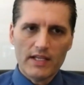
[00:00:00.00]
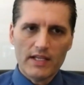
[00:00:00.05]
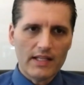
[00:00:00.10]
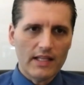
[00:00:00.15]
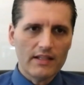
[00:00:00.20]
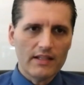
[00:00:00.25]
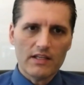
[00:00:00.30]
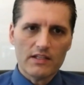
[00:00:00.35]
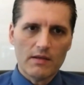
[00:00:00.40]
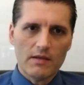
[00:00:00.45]
That
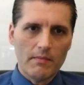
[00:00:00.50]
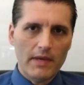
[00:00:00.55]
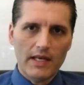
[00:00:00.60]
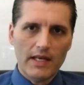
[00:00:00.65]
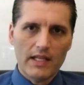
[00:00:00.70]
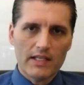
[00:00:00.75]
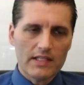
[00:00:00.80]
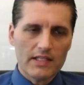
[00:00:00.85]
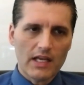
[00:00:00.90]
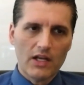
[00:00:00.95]
doesn't mean
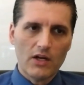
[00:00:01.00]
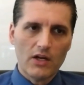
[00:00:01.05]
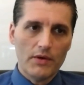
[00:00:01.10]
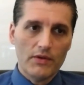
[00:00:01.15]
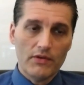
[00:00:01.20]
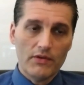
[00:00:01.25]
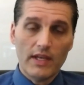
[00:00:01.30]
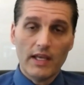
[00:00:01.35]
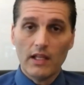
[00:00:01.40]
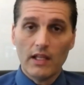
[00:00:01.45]
it's not going to
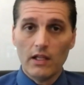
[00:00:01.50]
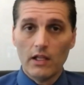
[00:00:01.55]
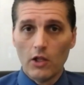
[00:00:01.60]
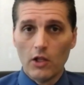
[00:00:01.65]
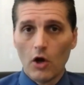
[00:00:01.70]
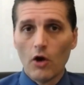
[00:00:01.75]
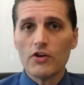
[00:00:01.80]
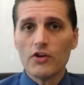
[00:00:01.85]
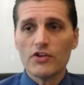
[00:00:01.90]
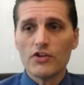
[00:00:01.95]
get
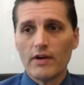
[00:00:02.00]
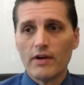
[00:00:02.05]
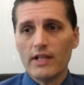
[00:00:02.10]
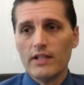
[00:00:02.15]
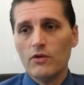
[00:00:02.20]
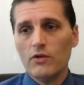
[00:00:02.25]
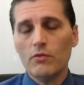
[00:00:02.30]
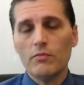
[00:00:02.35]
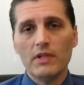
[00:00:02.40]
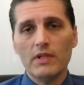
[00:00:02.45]
larger. I
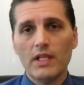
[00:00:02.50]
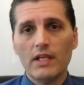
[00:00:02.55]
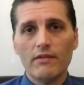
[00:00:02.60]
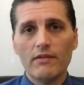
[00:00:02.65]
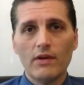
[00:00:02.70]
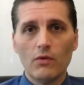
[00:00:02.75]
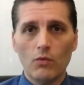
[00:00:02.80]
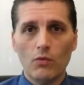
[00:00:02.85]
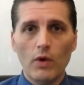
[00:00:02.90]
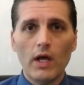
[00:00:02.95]
do believe
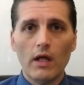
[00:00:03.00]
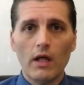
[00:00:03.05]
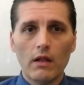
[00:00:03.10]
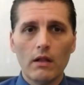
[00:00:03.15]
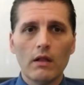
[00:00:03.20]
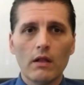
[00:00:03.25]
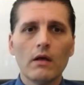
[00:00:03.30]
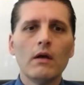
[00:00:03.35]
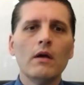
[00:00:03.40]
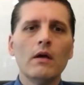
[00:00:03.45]
it will,
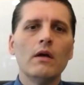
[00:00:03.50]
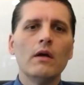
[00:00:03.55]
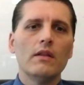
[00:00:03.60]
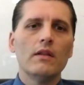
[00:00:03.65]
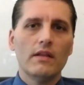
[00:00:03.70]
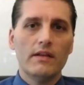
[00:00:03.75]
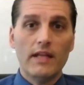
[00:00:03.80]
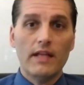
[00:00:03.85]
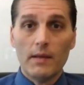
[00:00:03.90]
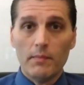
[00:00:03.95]
the
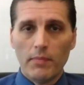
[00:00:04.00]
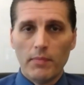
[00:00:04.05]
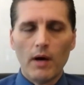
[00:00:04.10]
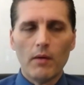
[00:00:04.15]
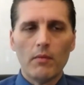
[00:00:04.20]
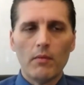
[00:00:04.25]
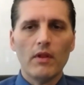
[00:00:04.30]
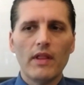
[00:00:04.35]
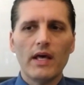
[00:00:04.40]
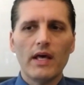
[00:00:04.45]
debt
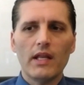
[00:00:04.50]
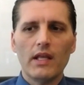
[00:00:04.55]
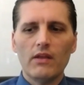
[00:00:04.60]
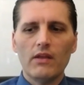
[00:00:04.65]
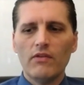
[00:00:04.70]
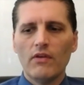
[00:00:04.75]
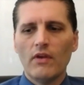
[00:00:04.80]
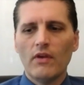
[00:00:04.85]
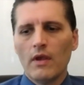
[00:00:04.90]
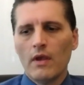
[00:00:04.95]
bubble is.